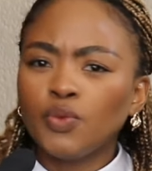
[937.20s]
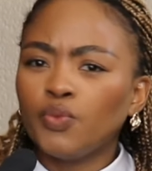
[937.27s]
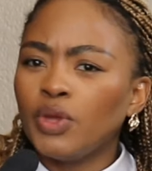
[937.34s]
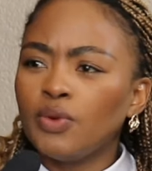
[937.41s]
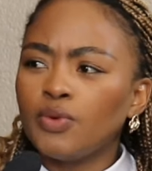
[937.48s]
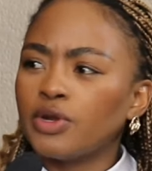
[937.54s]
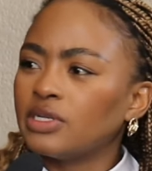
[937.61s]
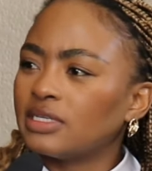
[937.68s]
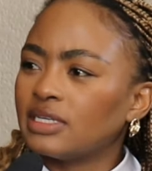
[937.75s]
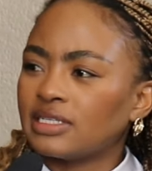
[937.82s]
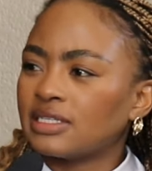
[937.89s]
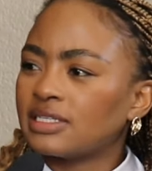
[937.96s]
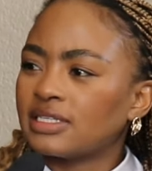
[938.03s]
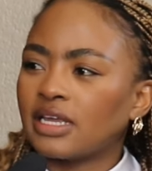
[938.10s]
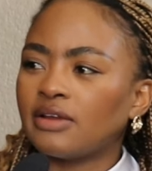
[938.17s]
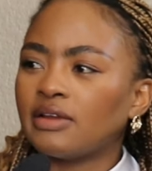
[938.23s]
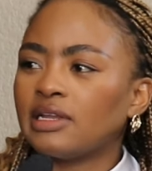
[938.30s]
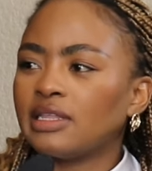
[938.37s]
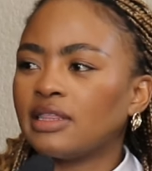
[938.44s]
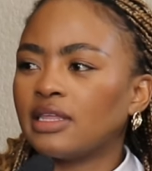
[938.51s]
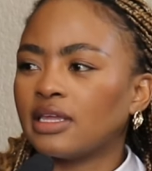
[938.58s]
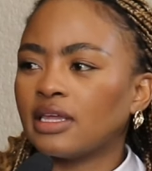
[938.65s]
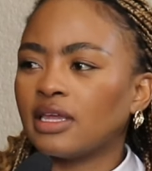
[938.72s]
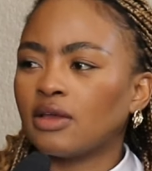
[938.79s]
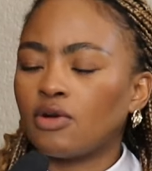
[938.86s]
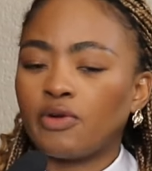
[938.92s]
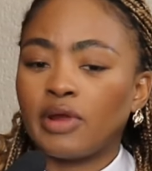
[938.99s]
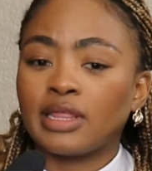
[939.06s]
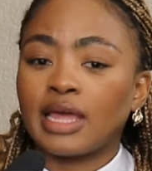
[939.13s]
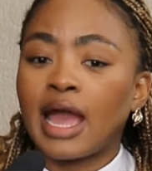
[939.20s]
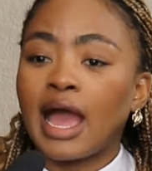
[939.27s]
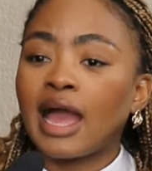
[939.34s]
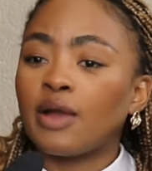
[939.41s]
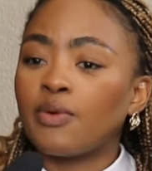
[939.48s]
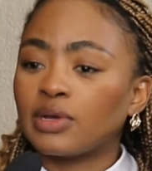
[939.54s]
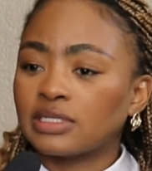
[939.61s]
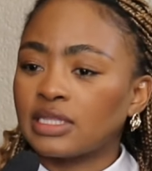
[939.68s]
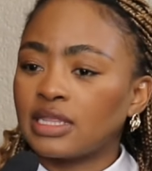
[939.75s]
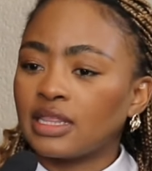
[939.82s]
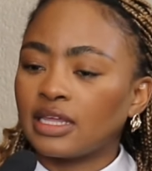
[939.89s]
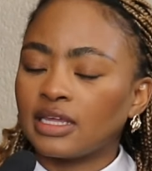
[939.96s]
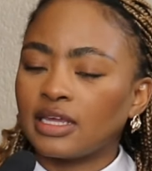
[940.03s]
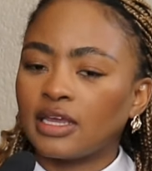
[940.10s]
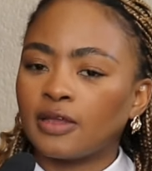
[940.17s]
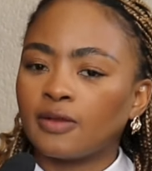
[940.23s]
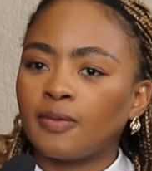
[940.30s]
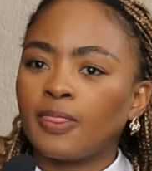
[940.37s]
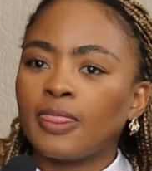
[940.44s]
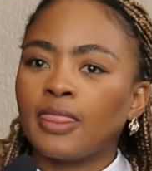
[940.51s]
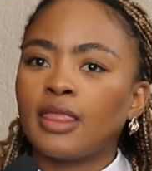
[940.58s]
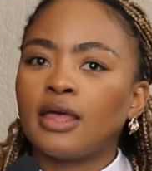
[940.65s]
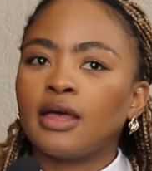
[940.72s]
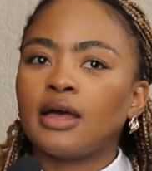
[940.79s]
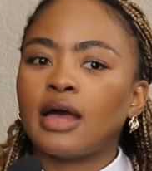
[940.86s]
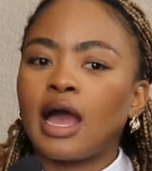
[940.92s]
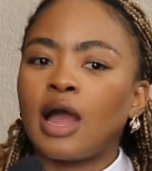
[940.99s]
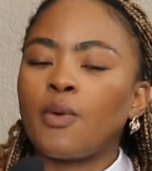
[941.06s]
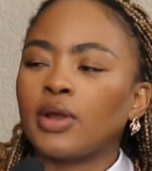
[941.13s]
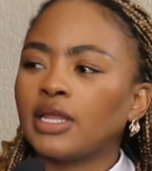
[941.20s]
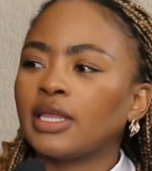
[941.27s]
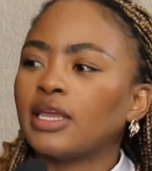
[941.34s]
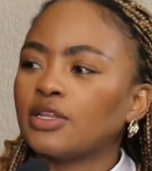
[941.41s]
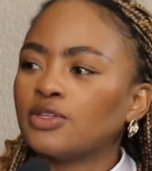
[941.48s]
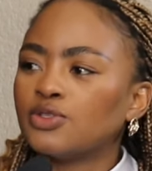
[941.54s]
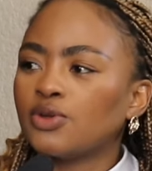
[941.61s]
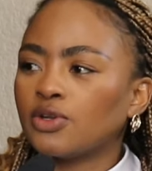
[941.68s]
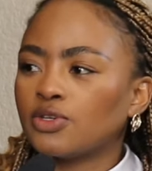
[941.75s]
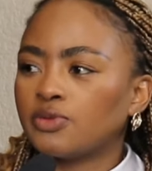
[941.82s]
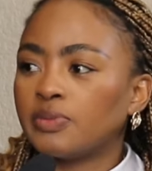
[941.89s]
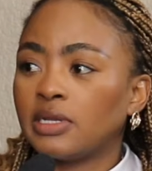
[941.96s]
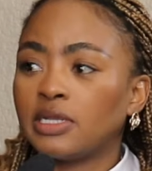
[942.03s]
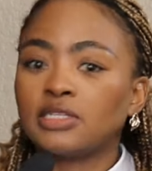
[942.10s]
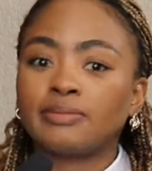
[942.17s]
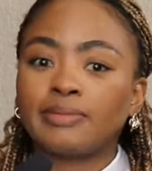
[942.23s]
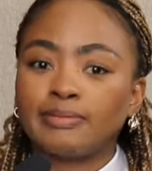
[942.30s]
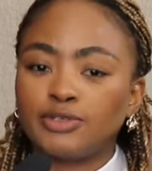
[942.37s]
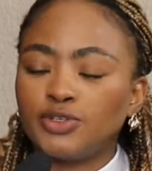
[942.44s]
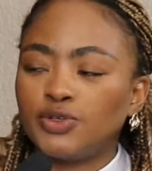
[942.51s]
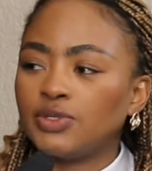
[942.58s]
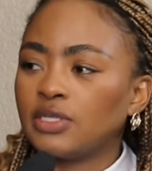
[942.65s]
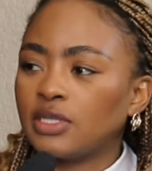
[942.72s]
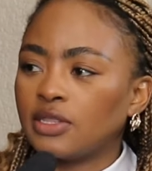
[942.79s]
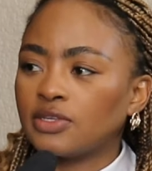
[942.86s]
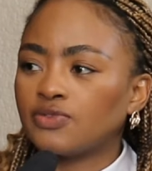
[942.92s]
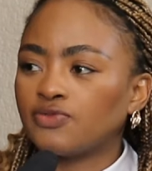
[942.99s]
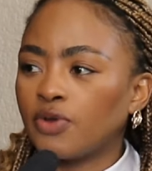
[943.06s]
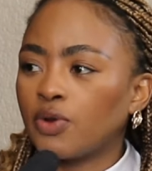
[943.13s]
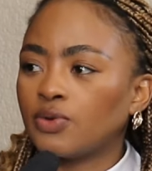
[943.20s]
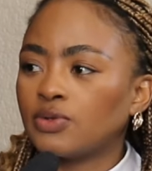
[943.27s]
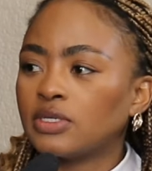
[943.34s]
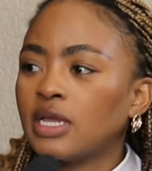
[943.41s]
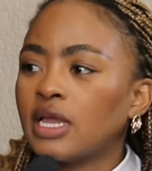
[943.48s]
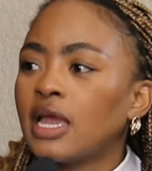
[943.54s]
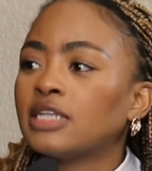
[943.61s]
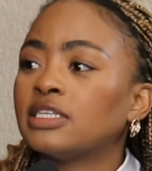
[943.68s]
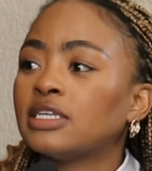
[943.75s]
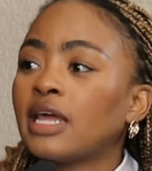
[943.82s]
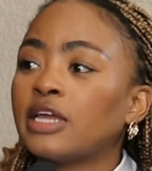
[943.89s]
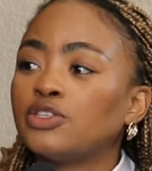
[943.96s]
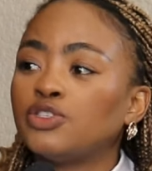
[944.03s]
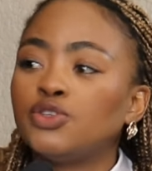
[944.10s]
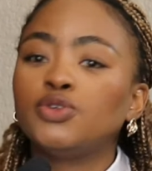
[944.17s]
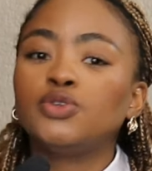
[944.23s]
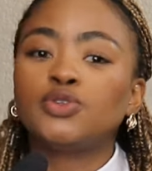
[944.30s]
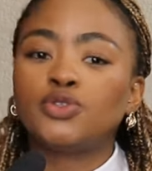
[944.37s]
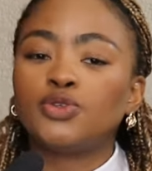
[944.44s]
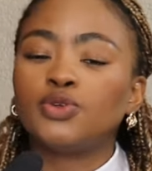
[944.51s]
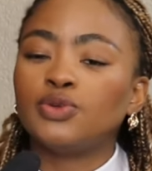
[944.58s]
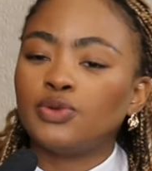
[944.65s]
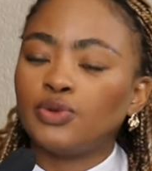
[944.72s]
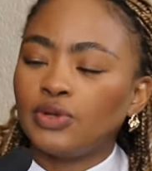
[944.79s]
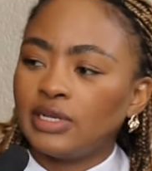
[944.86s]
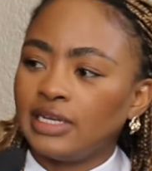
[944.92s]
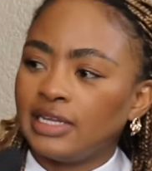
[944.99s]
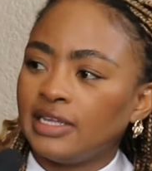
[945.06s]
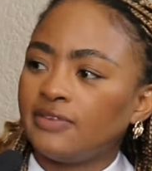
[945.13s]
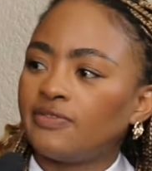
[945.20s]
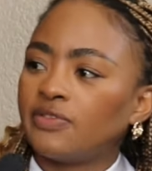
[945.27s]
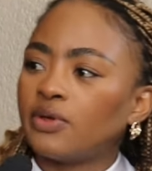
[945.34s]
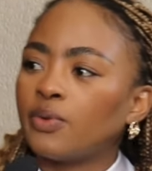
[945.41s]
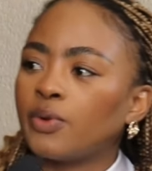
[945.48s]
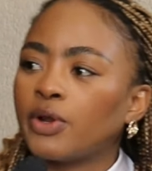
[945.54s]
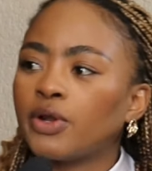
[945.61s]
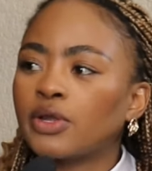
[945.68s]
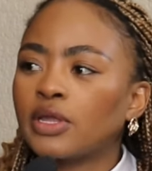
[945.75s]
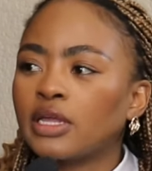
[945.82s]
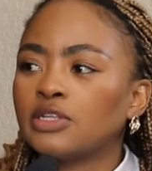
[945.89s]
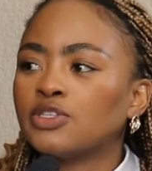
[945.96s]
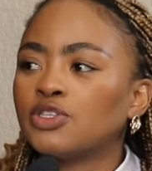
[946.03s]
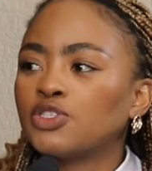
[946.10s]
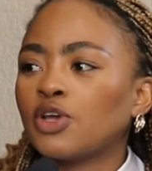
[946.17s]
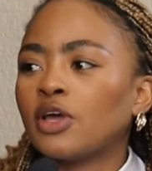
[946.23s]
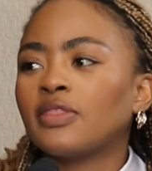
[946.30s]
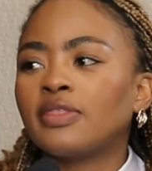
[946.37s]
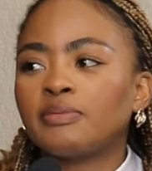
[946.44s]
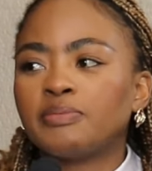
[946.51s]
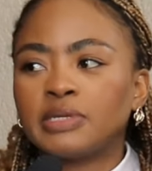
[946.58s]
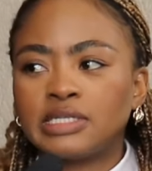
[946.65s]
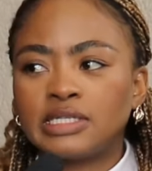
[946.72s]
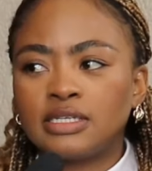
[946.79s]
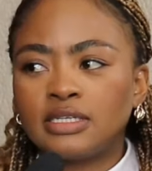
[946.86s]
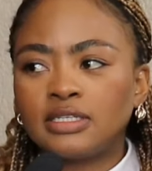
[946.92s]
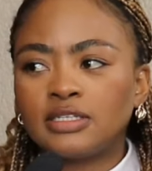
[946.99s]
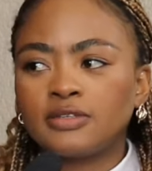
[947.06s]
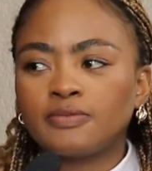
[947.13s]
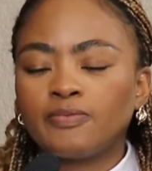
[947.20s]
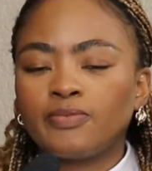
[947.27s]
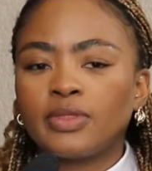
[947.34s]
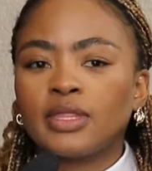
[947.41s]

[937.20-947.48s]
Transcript: We weren't necessarily thinking, or rather, I wasn't thinking, I want to get into entrepreneurship. I'm choosing this sure, road. Sure. Did I choose to leave the work and start the business?